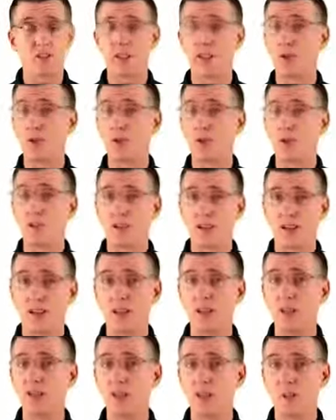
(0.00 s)
that you can
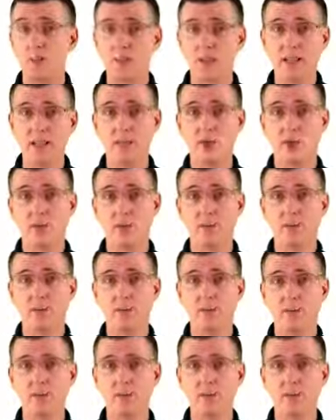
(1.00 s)
touch in Bitcoin.